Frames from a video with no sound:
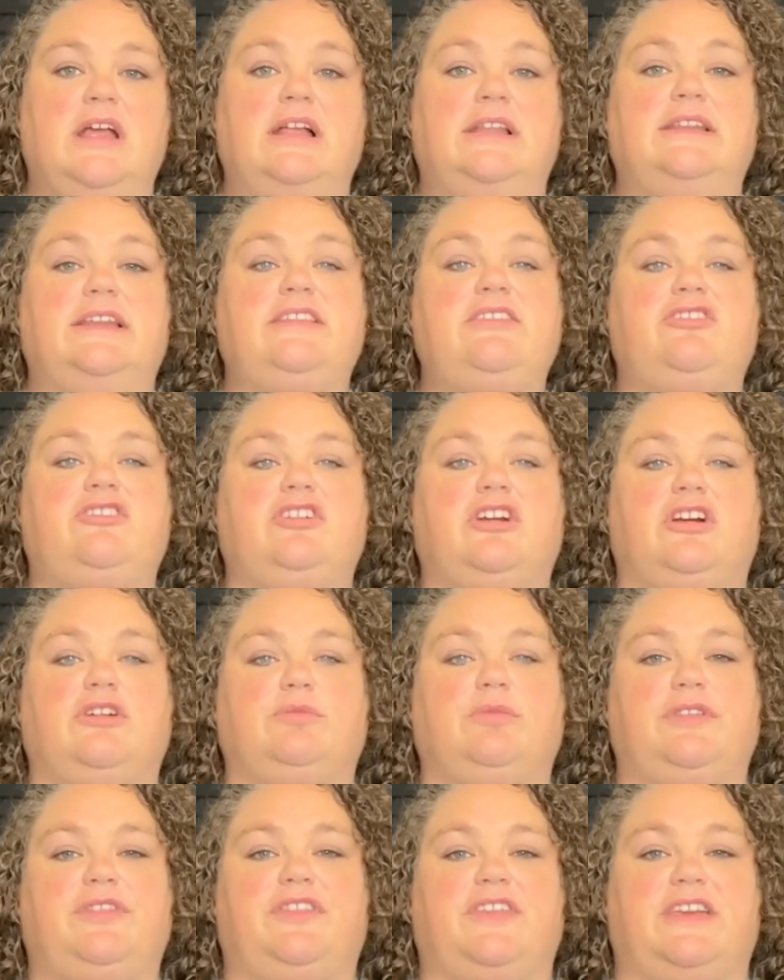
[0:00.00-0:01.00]
Let's start
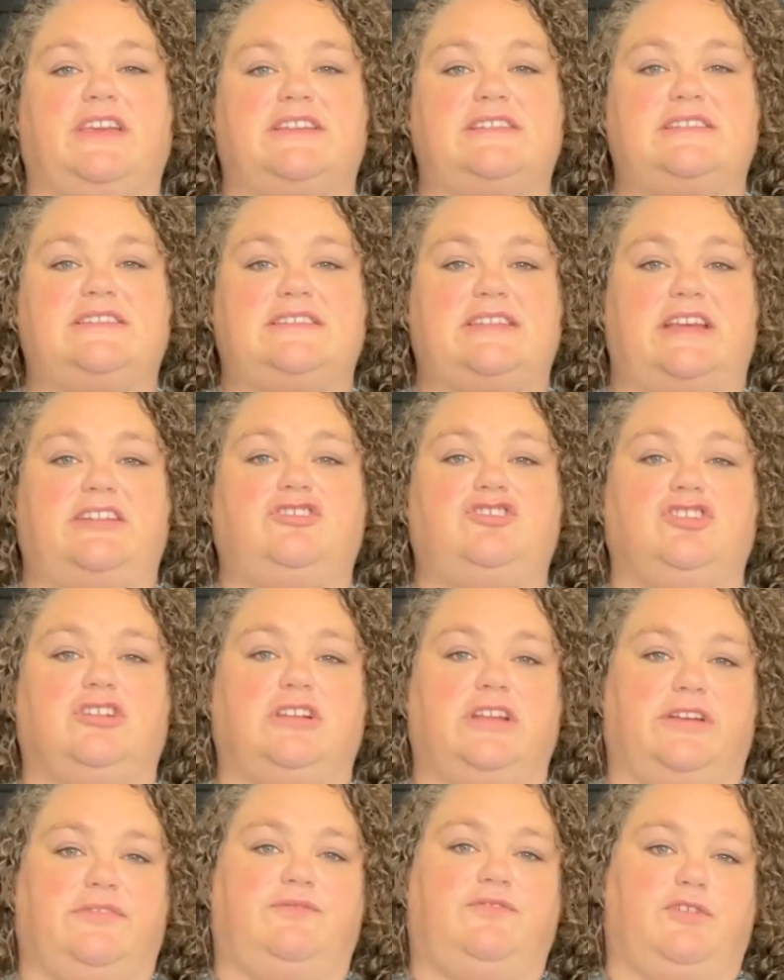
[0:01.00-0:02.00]
with the
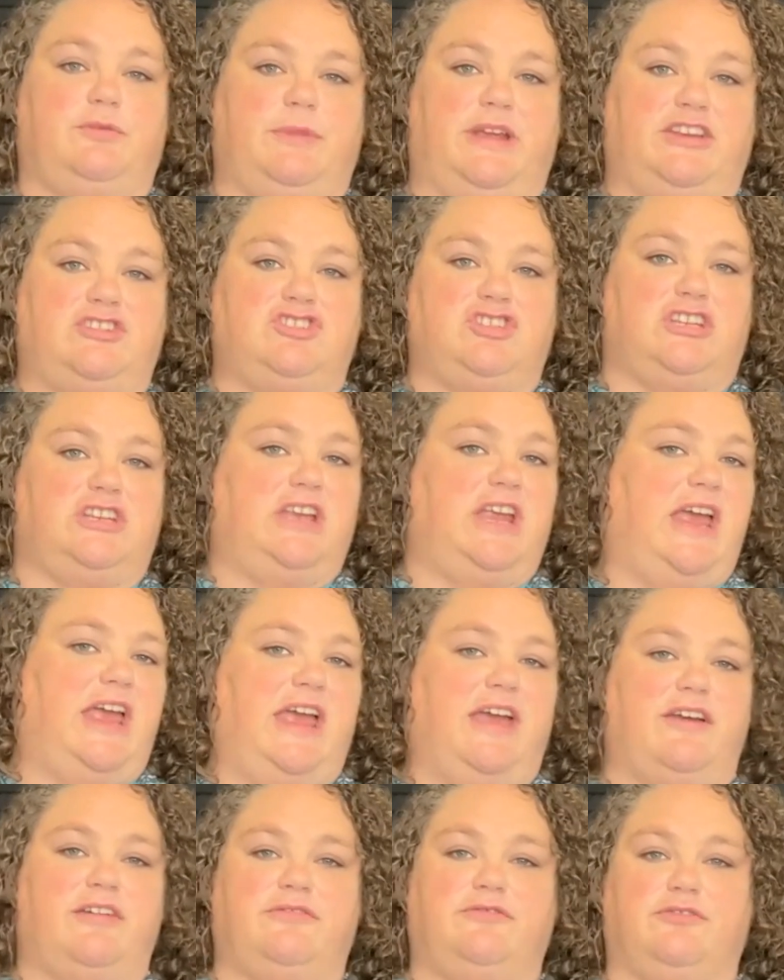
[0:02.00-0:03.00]
essential information
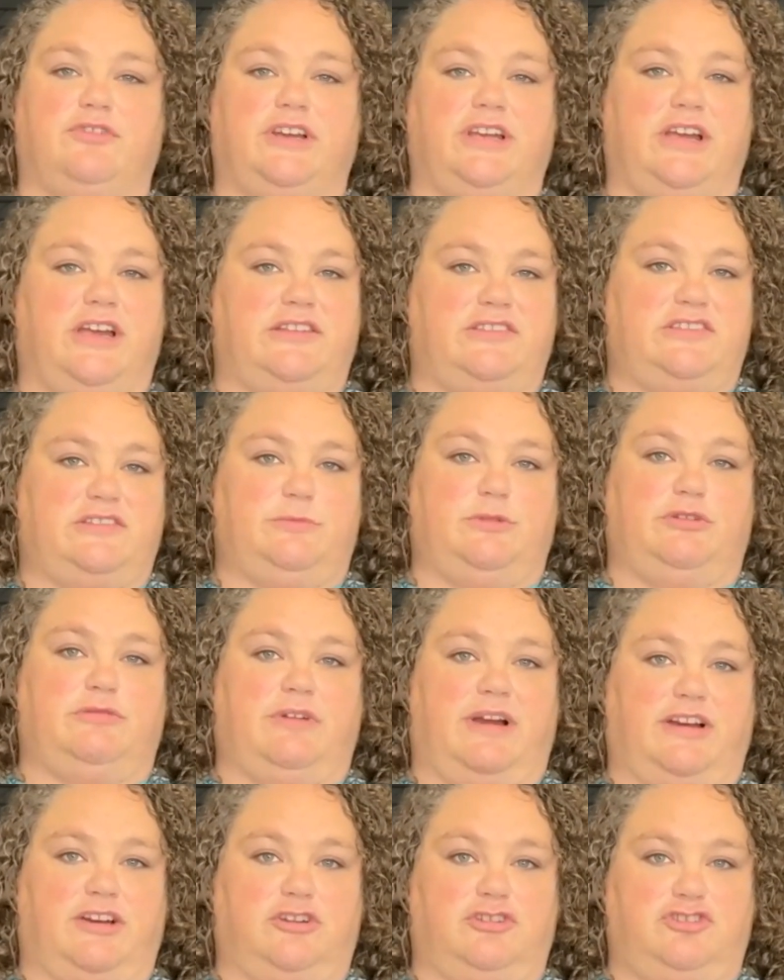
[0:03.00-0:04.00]
every customer
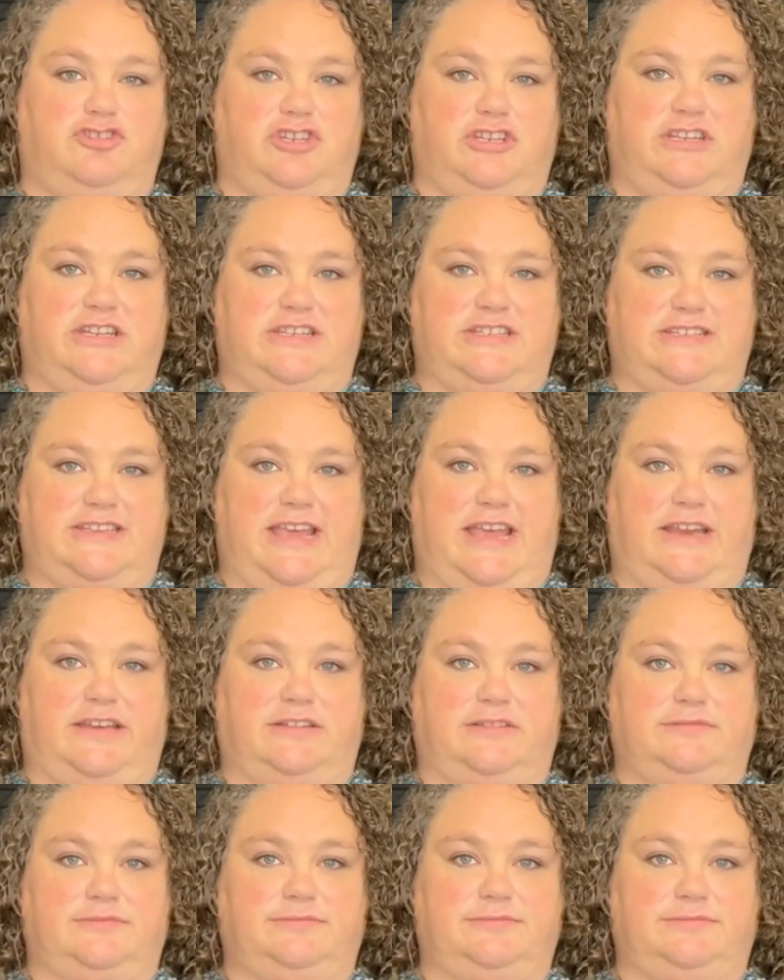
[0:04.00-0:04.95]
record should contain.